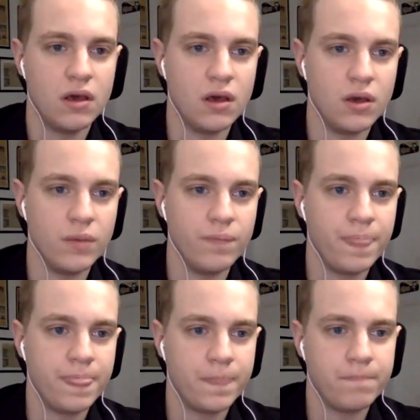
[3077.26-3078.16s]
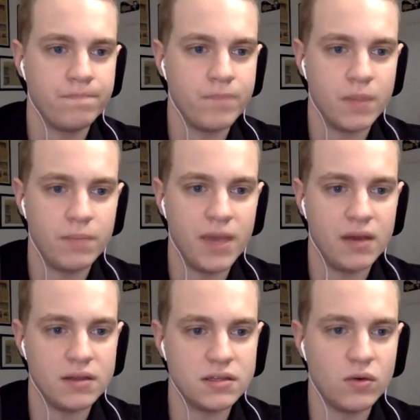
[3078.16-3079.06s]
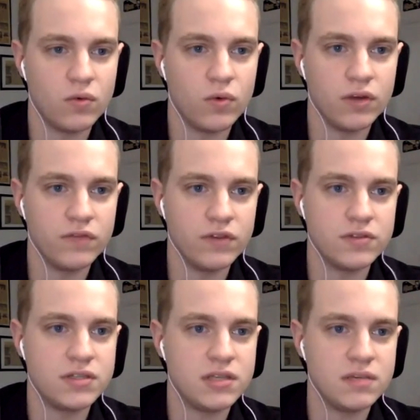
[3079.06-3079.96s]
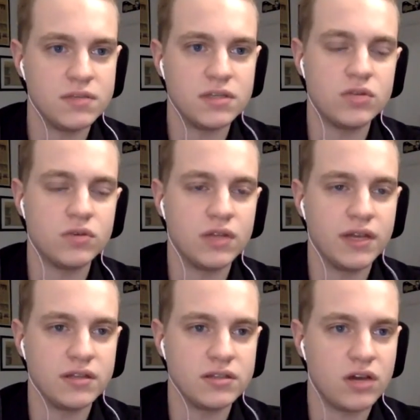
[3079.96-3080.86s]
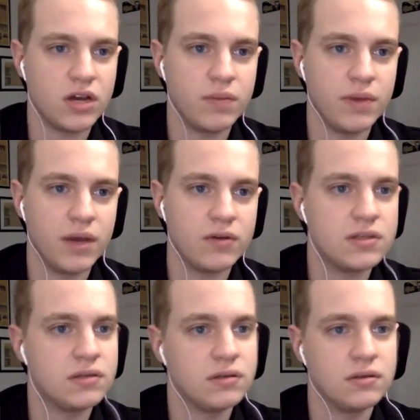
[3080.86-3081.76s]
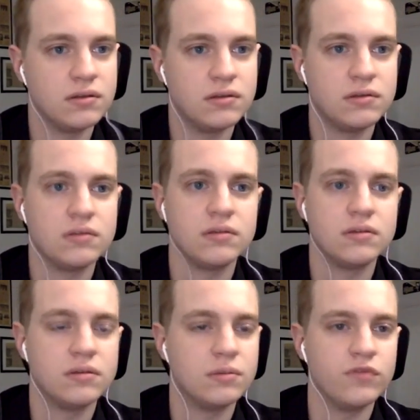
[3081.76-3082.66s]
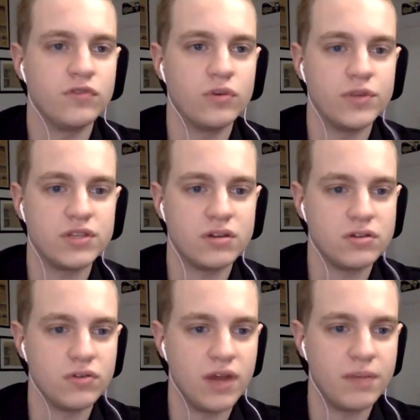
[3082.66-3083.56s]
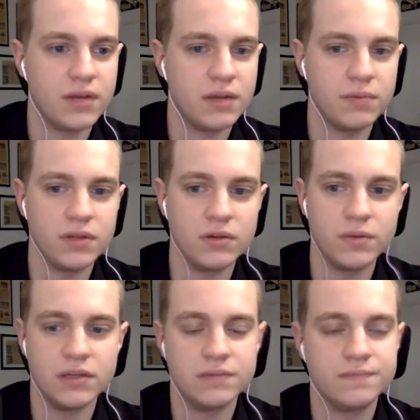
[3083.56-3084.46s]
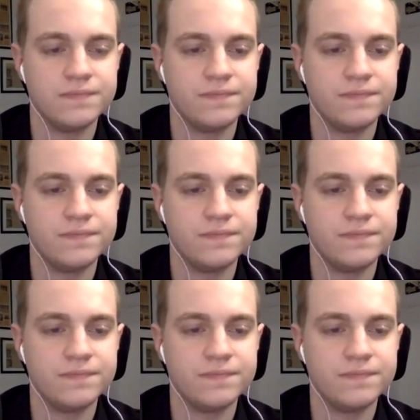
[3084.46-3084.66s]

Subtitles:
Matt, is there one of those teams that you would like to talk about before we start to wrap it up a little bit?